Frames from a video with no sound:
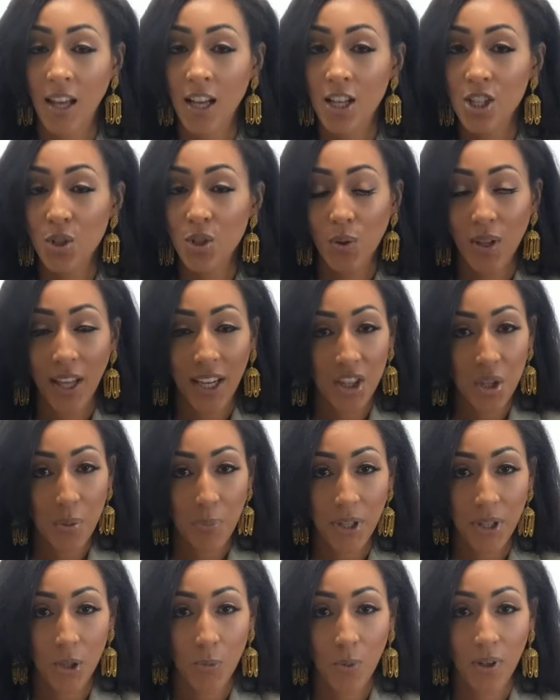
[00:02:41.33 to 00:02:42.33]
So like the
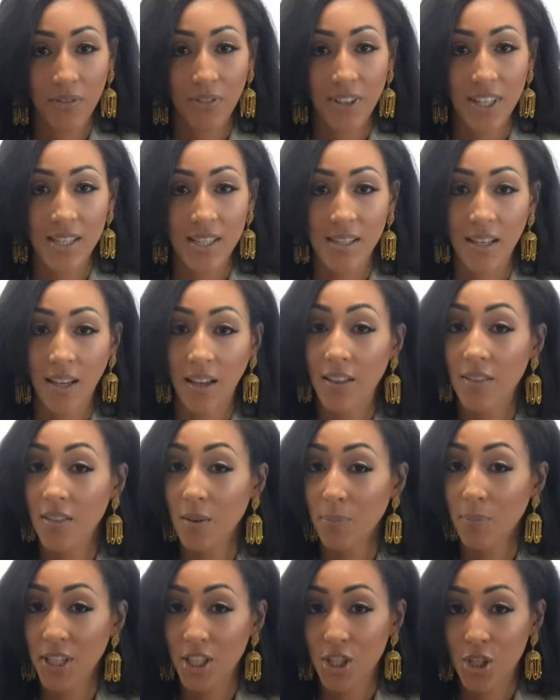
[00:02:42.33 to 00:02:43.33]
B1 visa, the
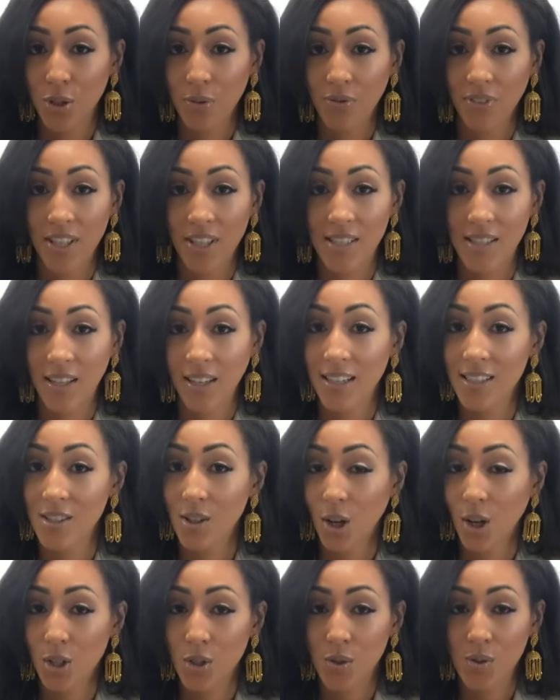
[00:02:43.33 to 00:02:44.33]
B2 visa is
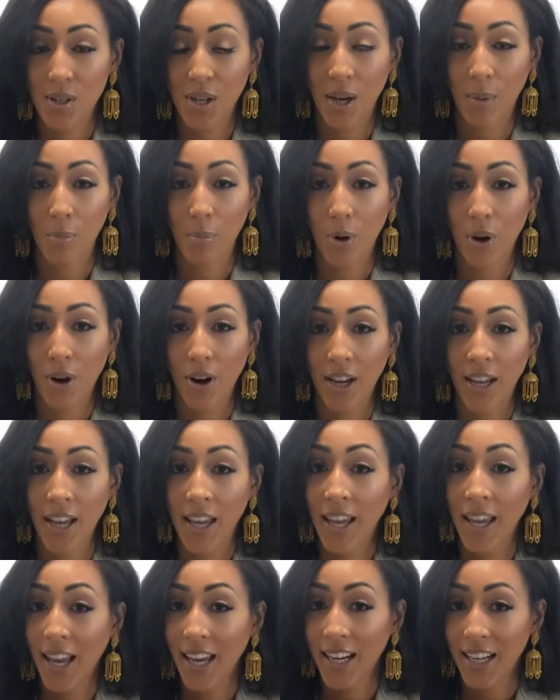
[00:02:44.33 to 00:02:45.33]
also temporary,
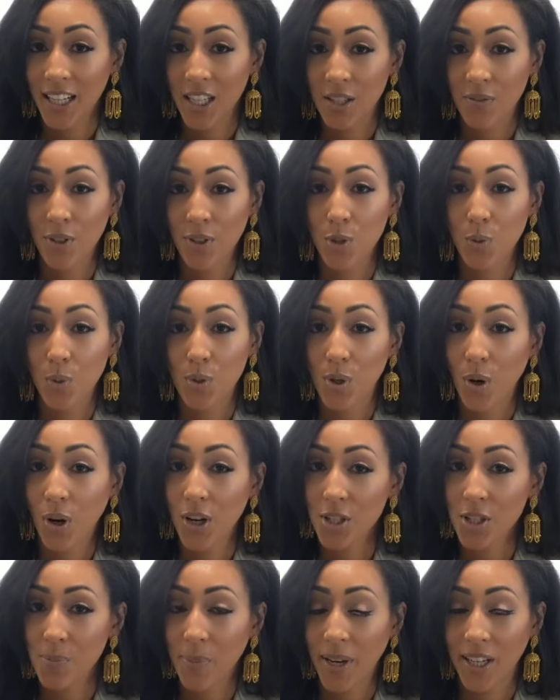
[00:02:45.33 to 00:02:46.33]
and individuals are
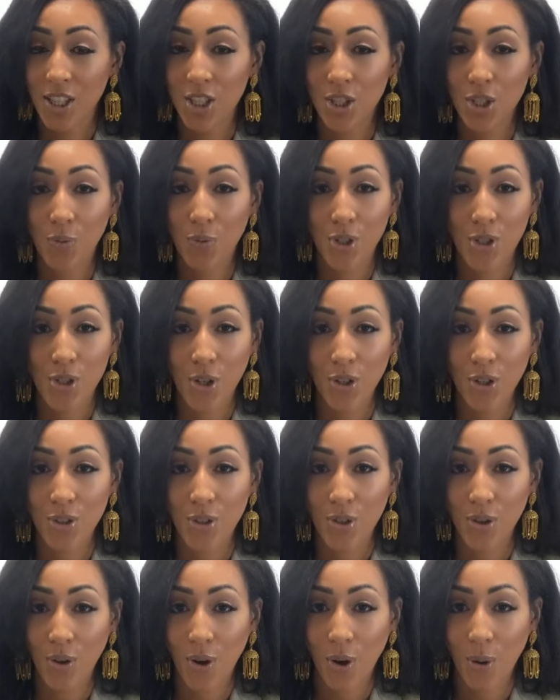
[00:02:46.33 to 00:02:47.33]
expected to return
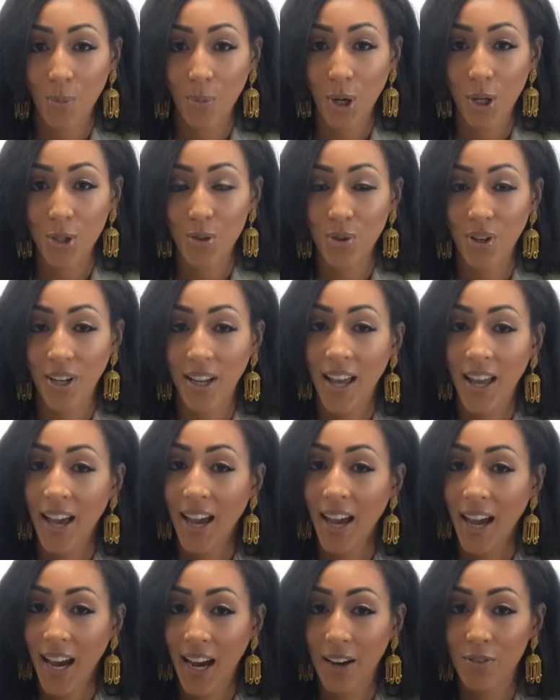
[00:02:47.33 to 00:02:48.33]
to their home country
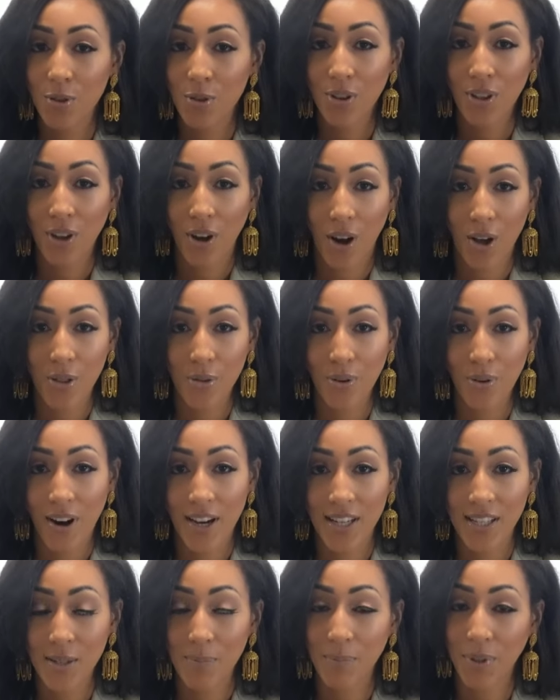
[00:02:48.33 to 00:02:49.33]
after the
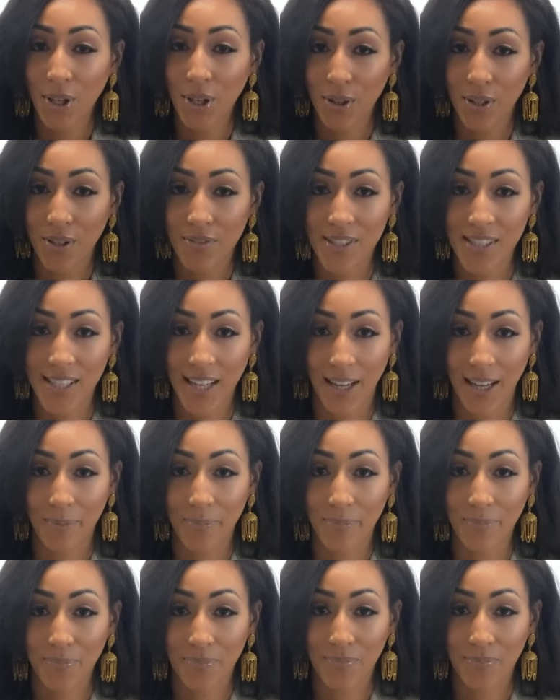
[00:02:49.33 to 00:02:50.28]
authorized period of stay.